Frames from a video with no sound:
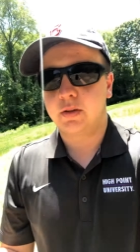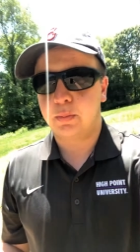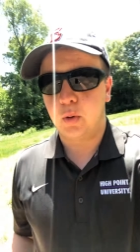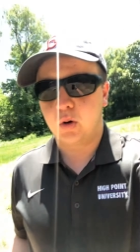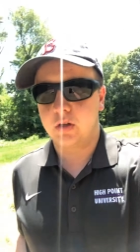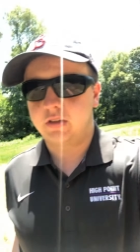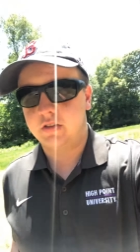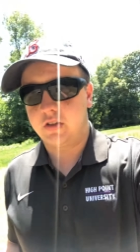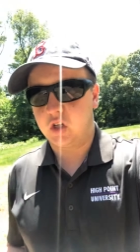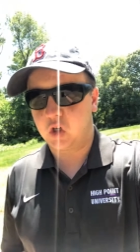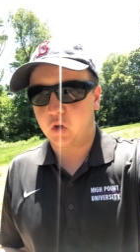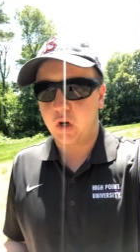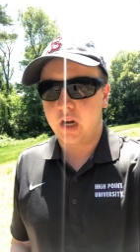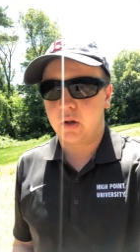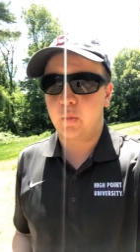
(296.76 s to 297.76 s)
sports is a
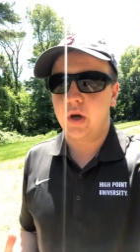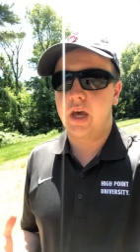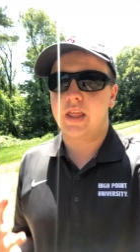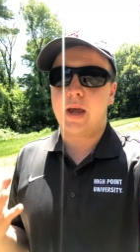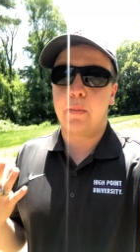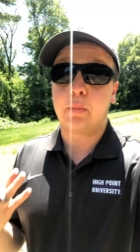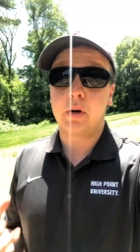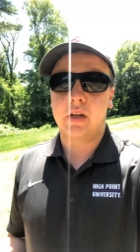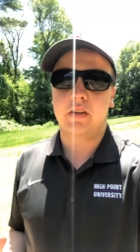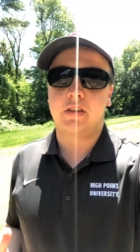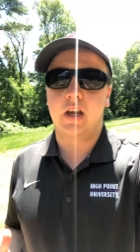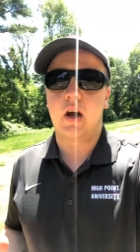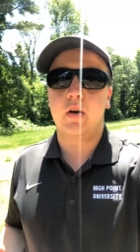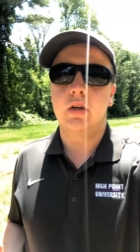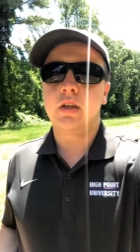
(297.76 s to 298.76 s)
great way that brings
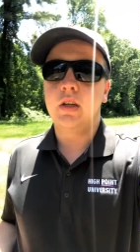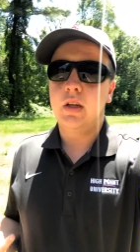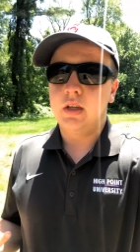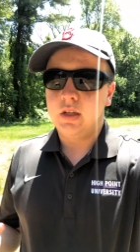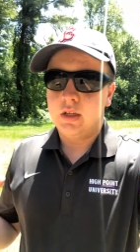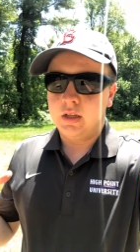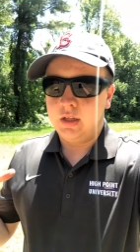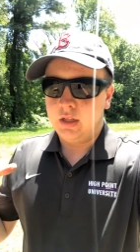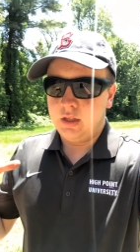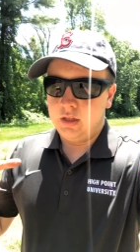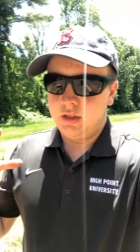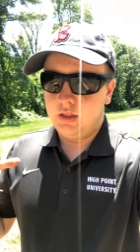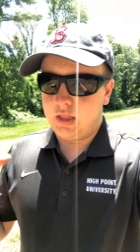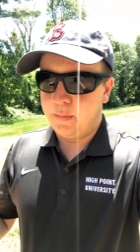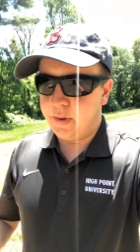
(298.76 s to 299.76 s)
out
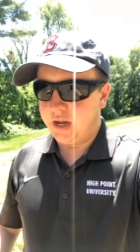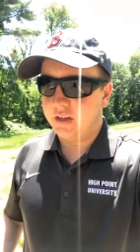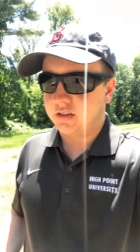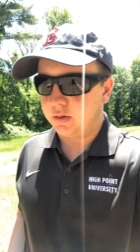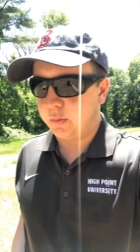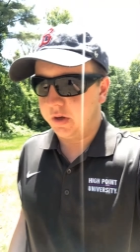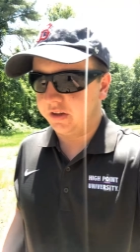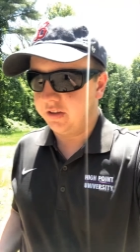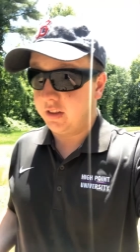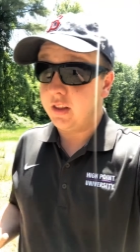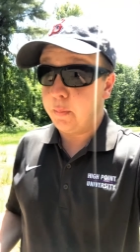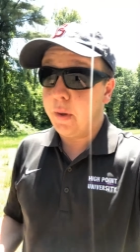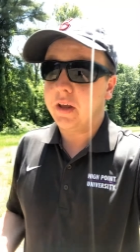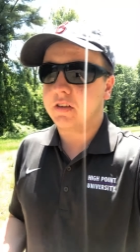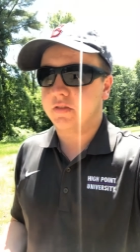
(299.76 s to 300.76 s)
the best of us,
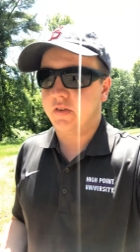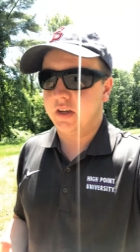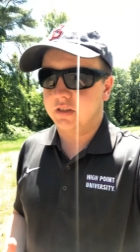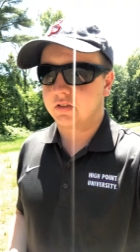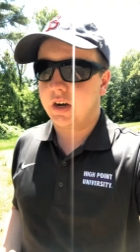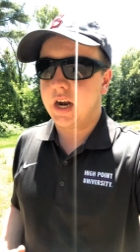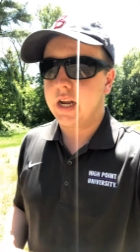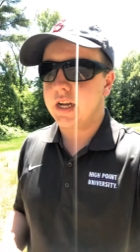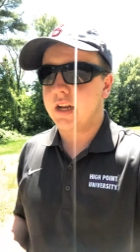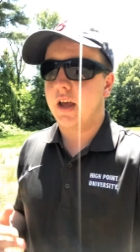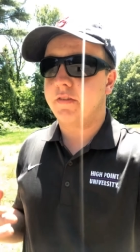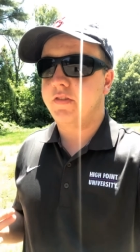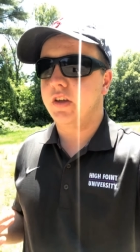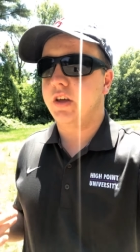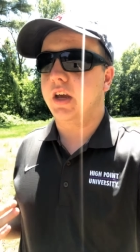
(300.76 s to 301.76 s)
the best of us, right? And
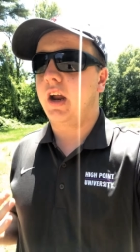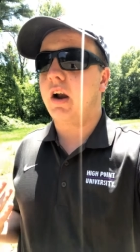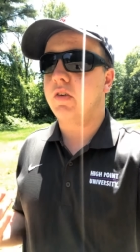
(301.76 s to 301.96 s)
I feel like I